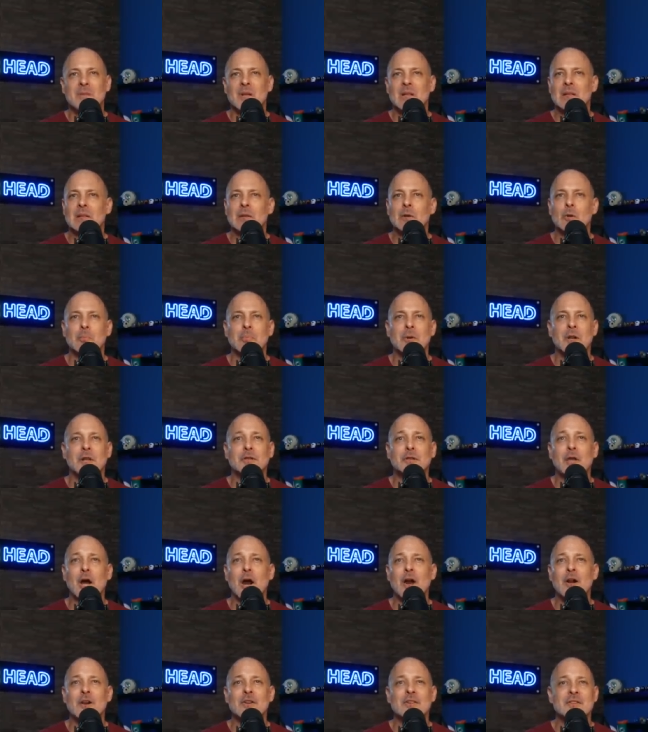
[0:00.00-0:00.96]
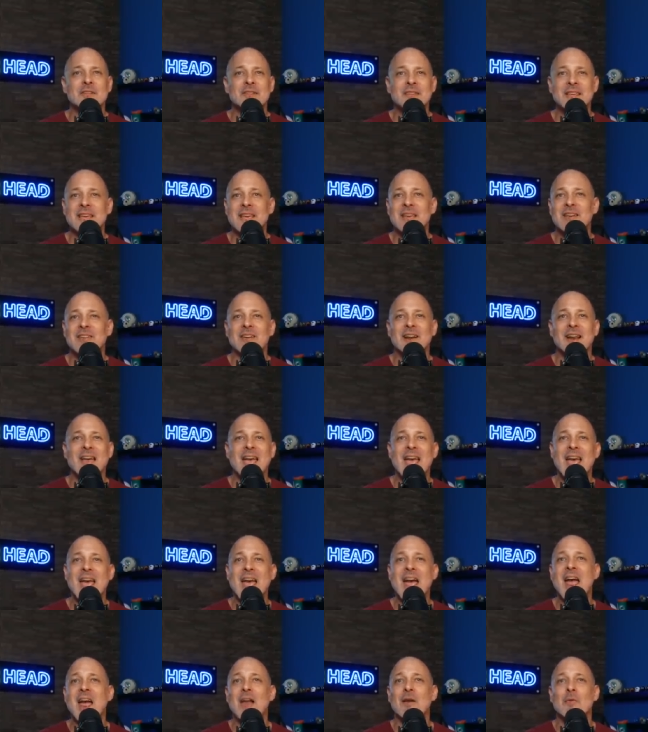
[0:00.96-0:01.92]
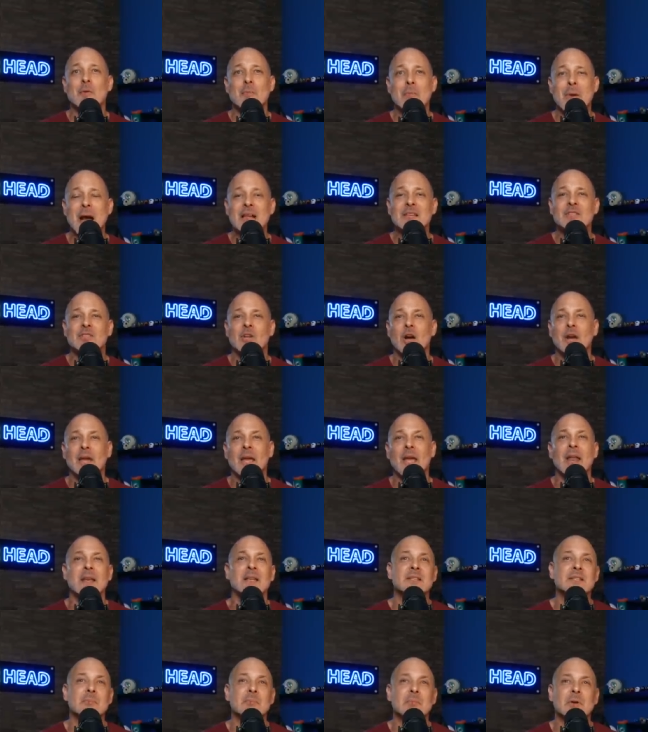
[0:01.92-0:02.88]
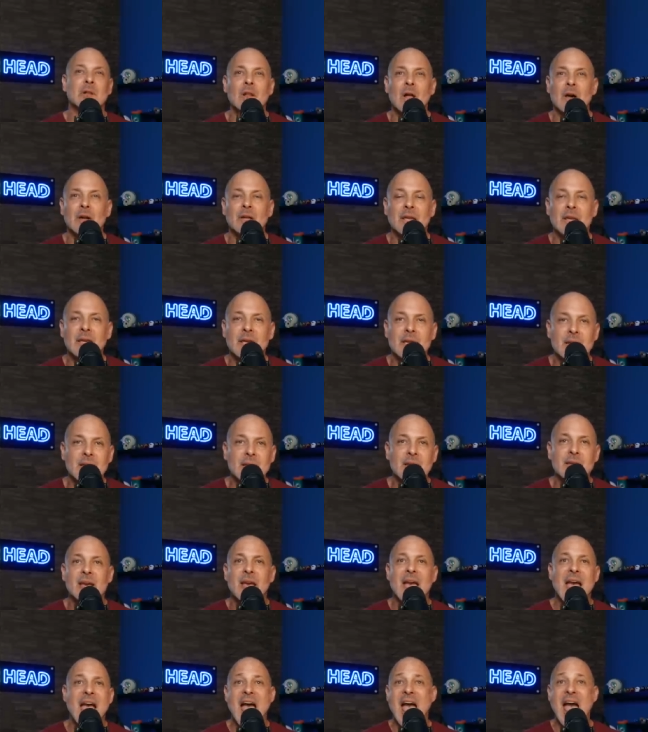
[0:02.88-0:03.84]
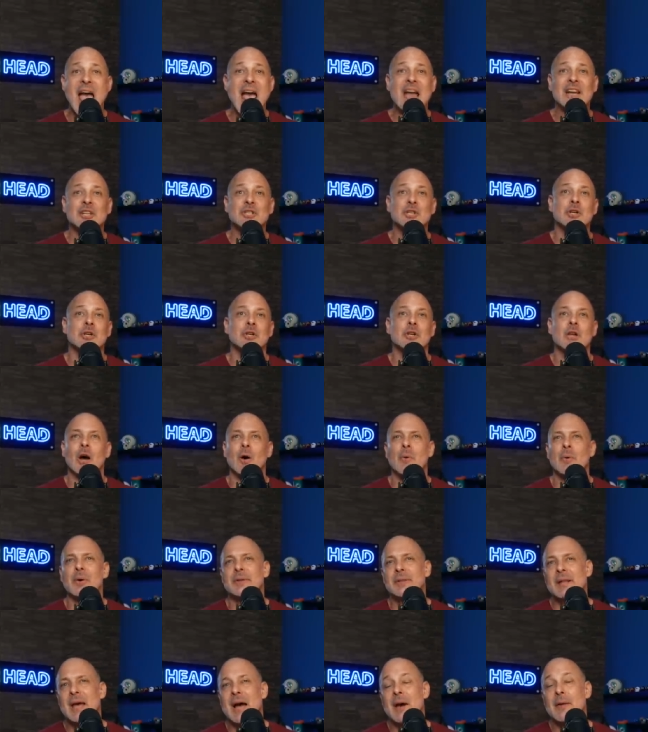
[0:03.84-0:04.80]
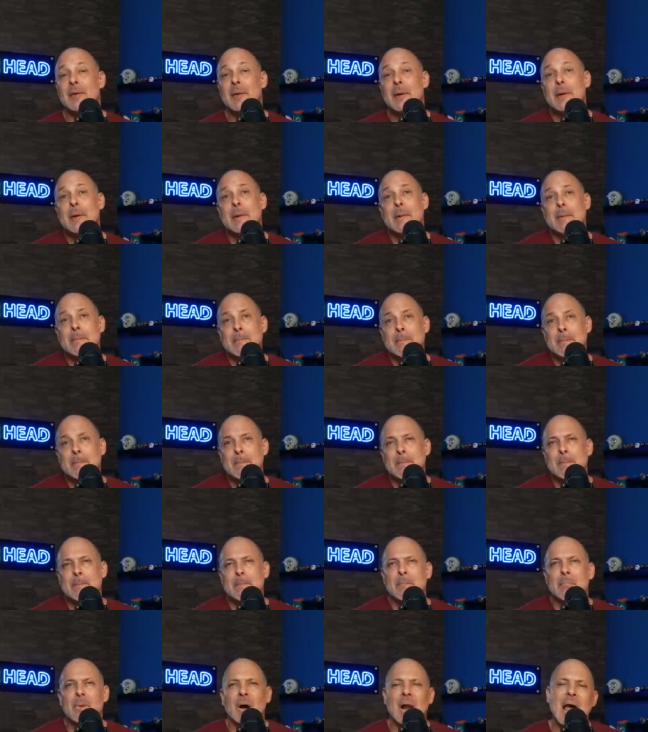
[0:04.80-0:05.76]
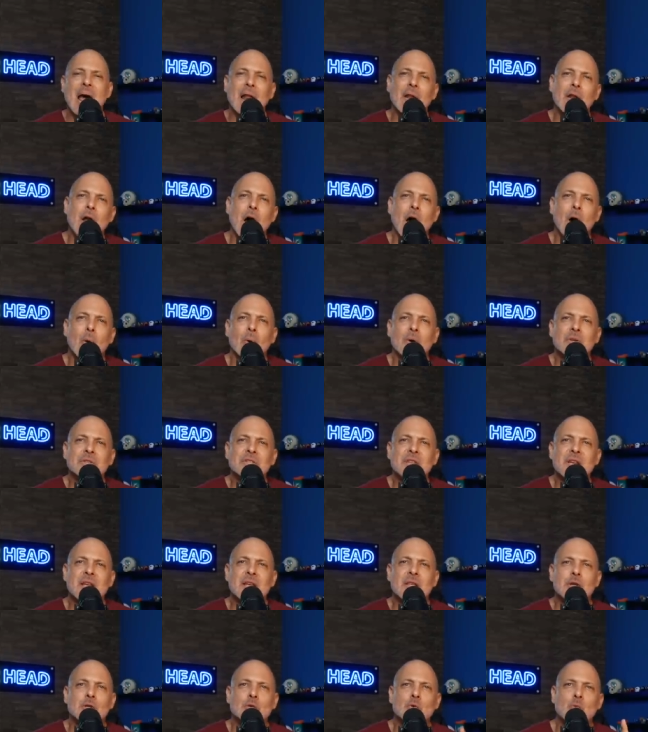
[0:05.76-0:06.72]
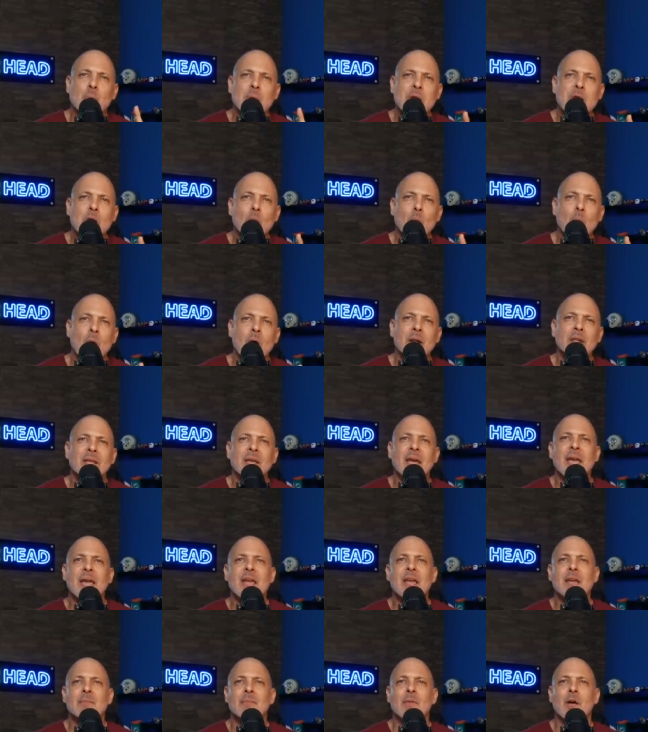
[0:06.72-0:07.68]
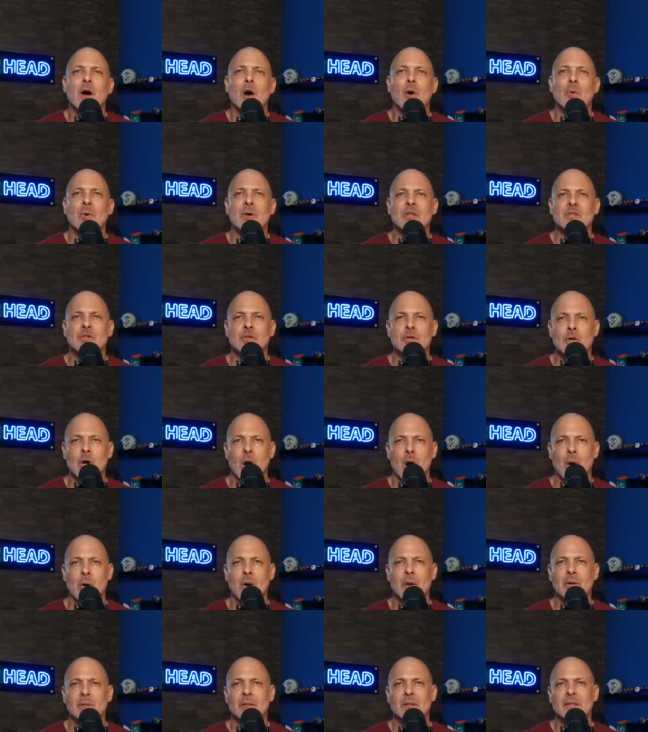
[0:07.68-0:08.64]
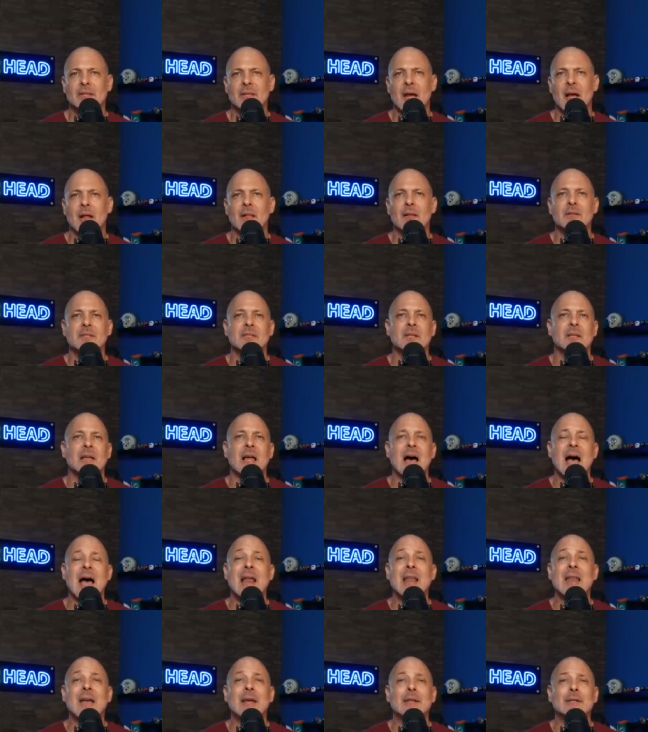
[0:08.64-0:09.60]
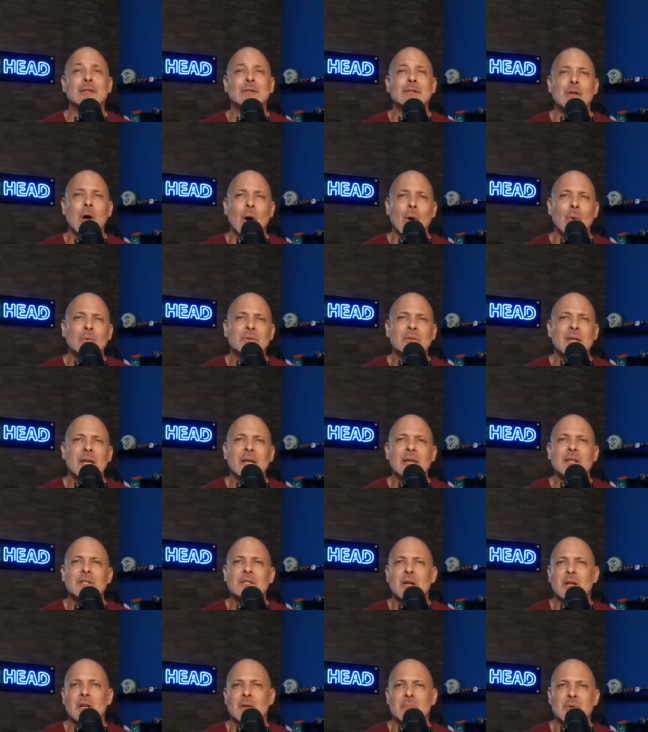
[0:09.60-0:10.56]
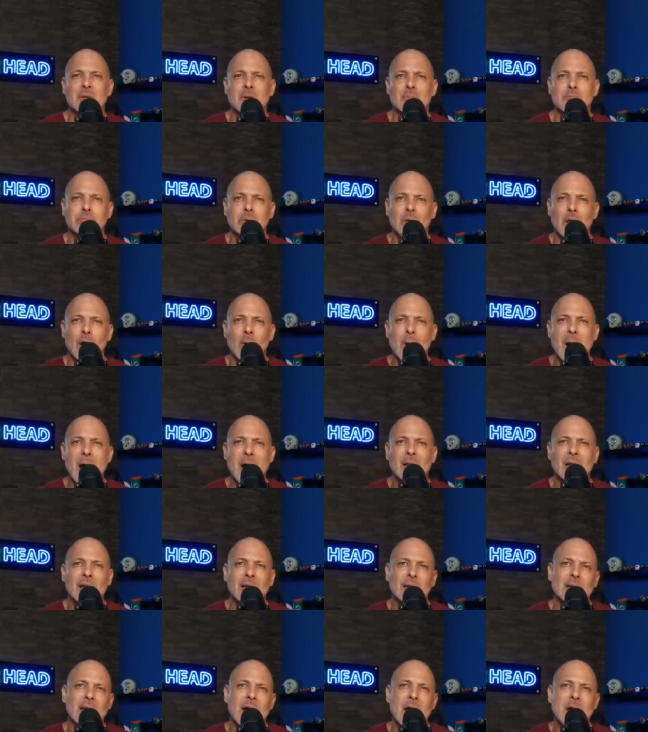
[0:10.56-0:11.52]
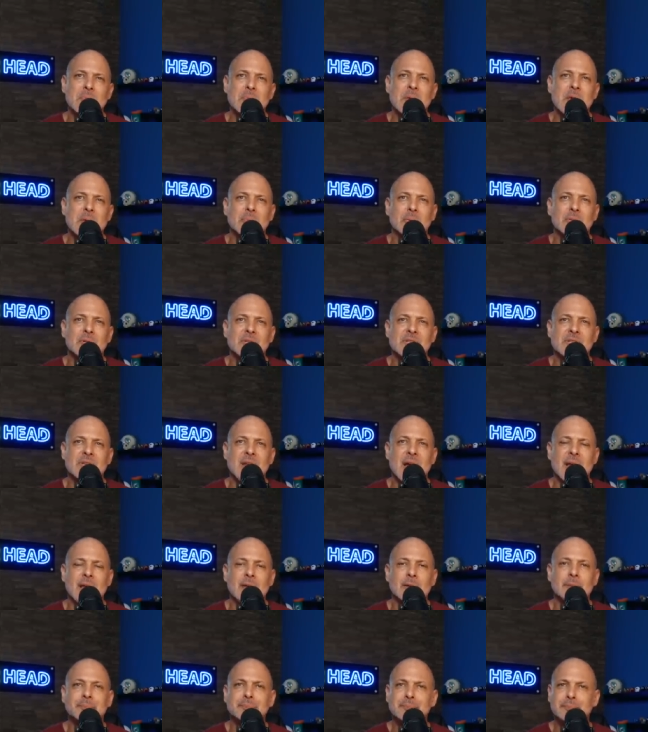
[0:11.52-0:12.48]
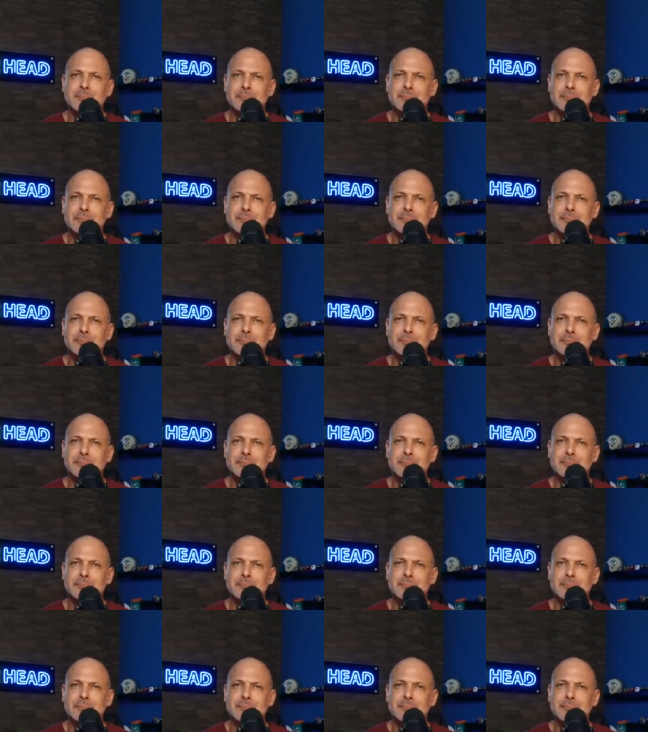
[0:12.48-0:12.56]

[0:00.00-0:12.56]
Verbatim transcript: a little bit of dirt here and there, and we might start getting some clunky action going down. But I don't know. We'll see. This week one game, though, is going to tell us a lot, and I don't think it's going to be a blowout like a lot of people are saying.